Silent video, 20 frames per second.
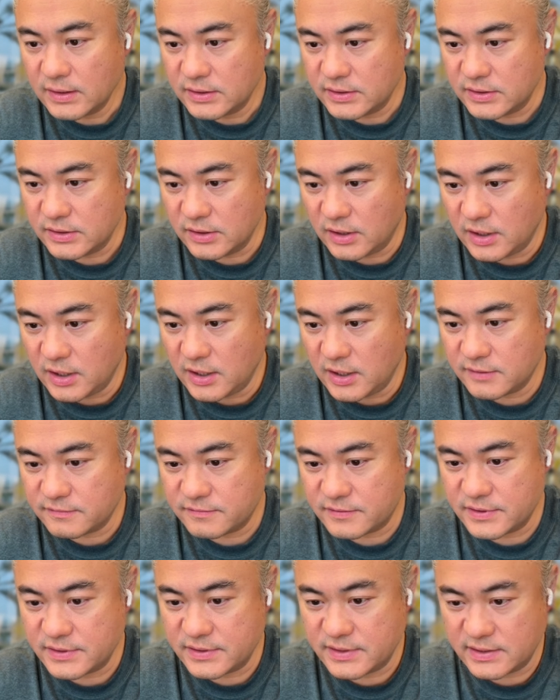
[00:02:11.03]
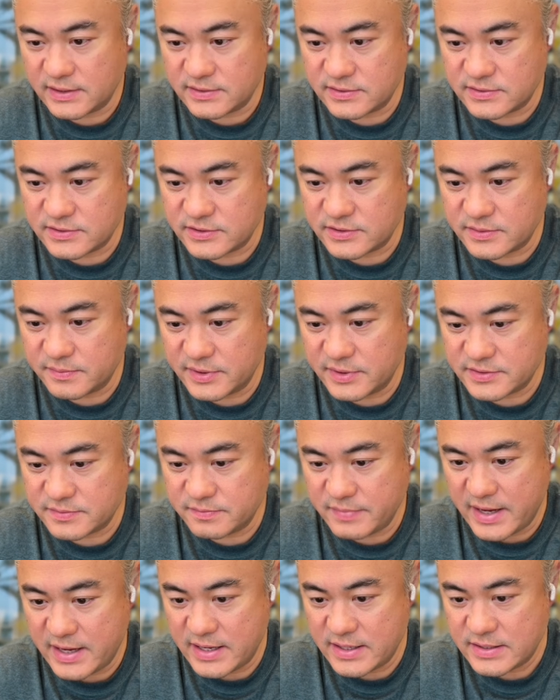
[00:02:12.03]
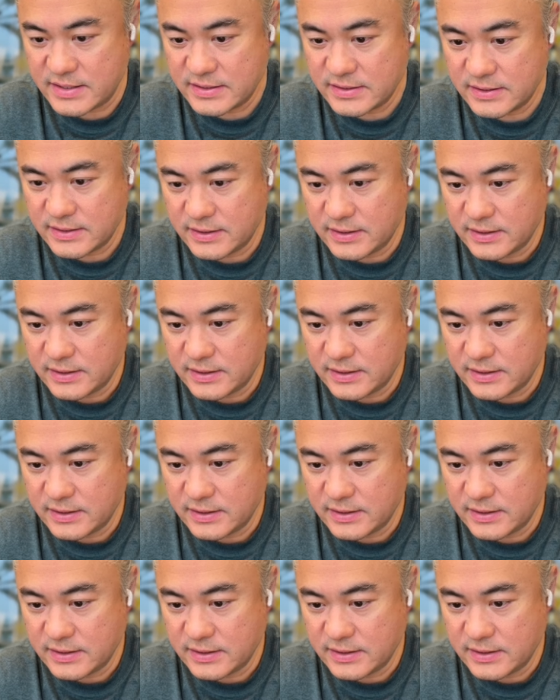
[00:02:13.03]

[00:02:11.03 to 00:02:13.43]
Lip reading: the offer that the system has made,